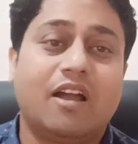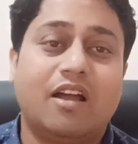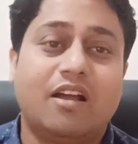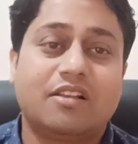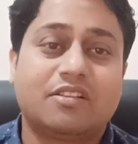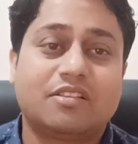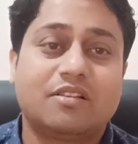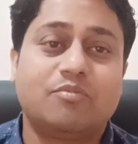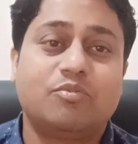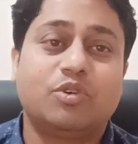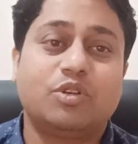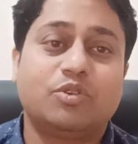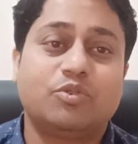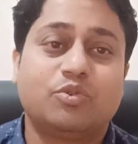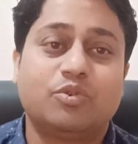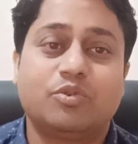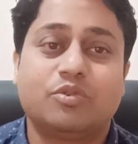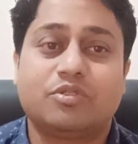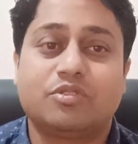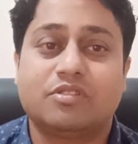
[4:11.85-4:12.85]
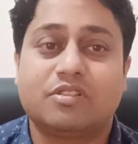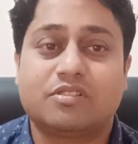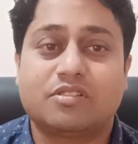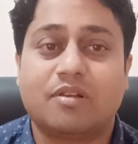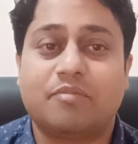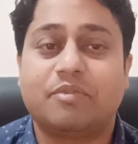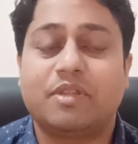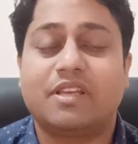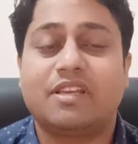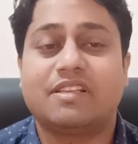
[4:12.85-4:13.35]
someone who
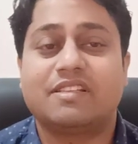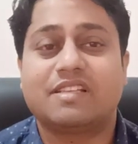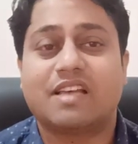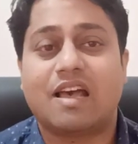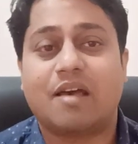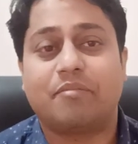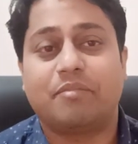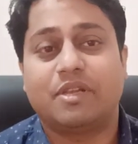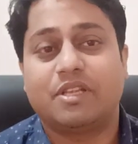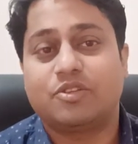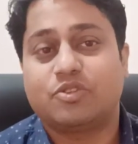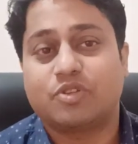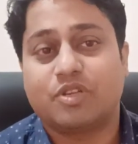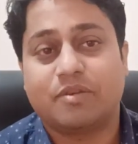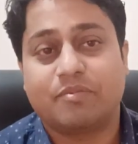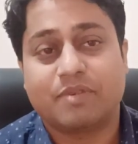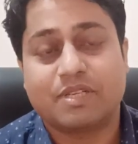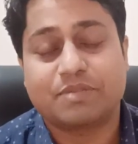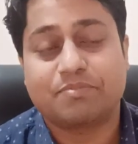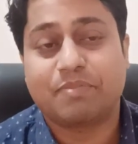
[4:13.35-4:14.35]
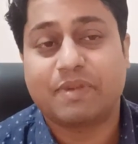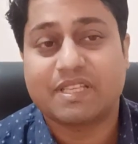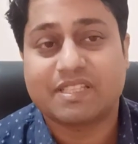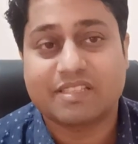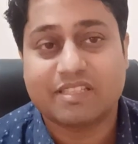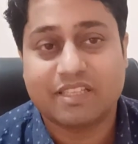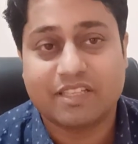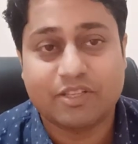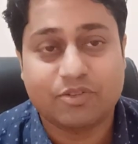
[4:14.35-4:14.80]
something is happening to him especially.